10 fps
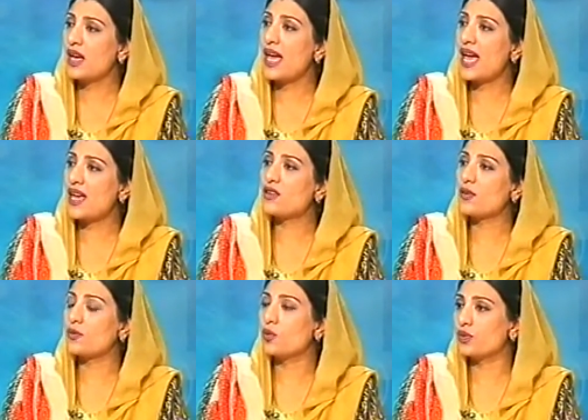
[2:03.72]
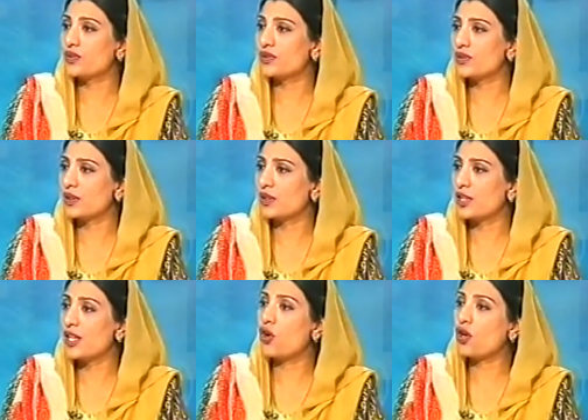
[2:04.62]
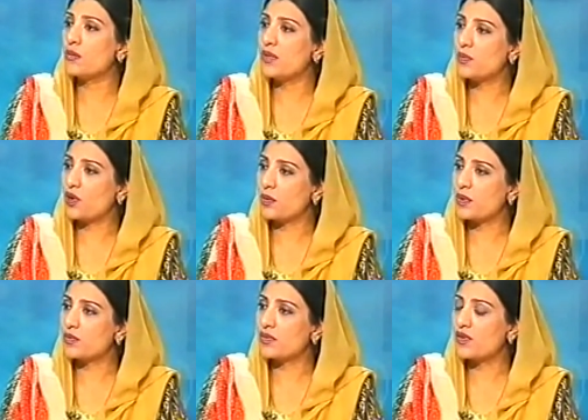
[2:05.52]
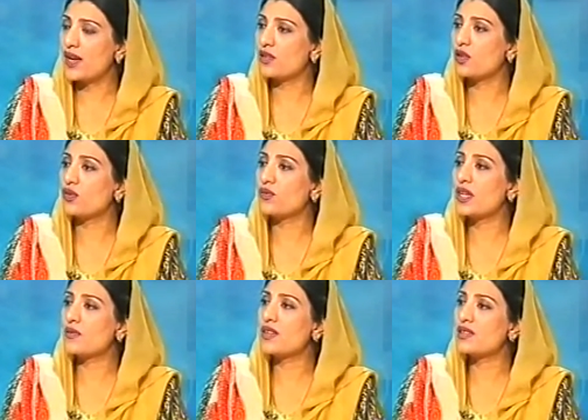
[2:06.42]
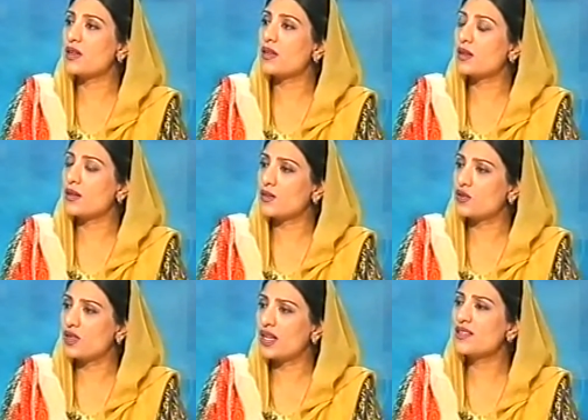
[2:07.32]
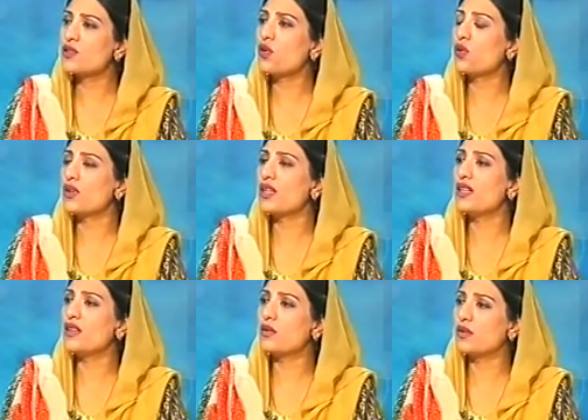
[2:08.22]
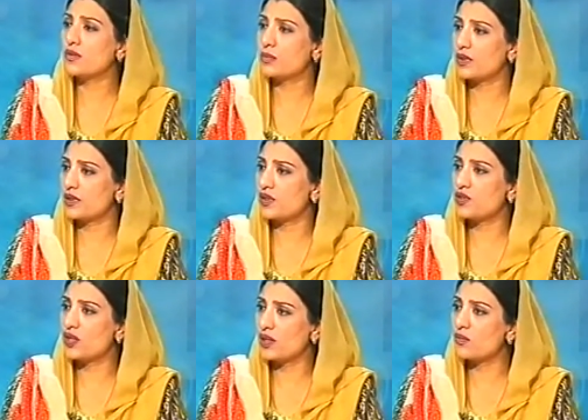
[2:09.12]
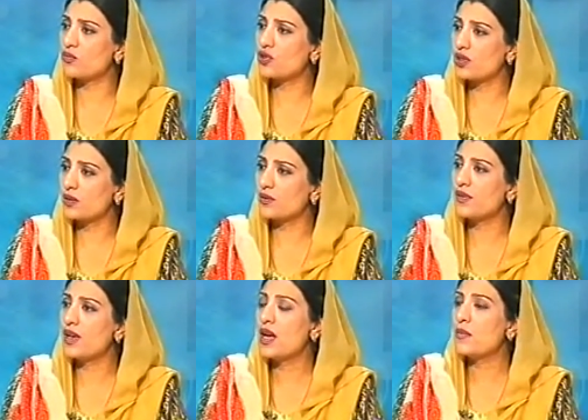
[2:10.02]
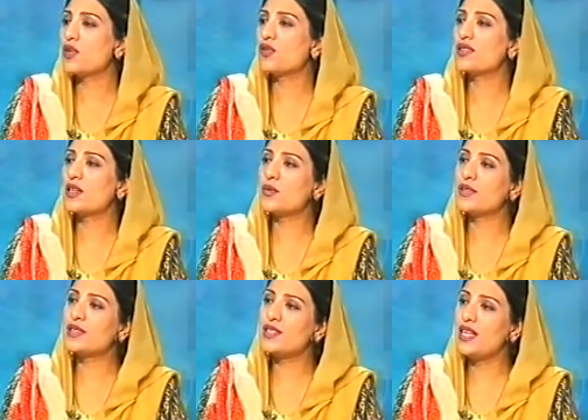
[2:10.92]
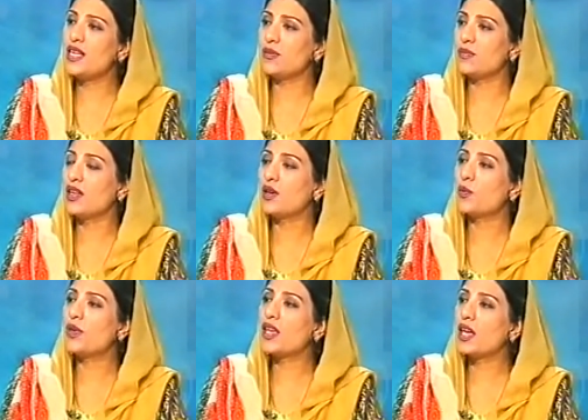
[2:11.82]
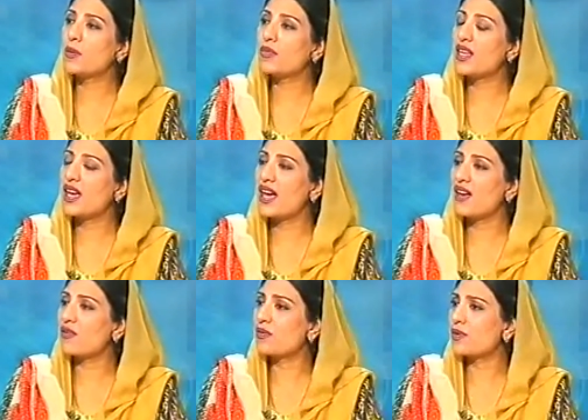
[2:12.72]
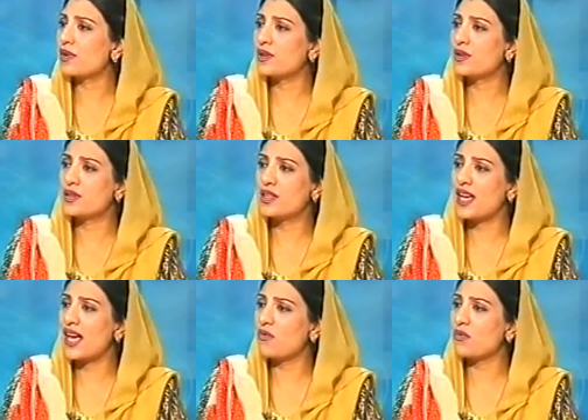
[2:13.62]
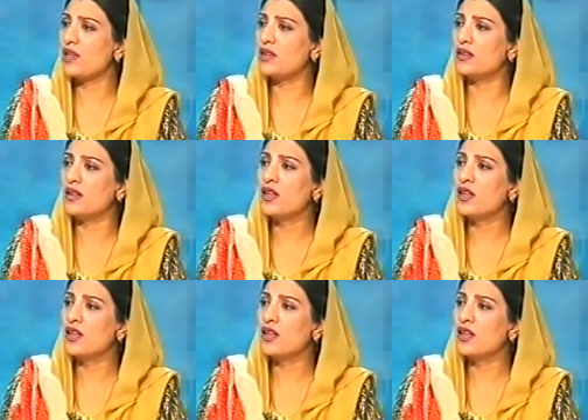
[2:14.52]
and of course the economy problem right now we are facing in the country. It's not only General Musharraf, because there was a team with him. They have been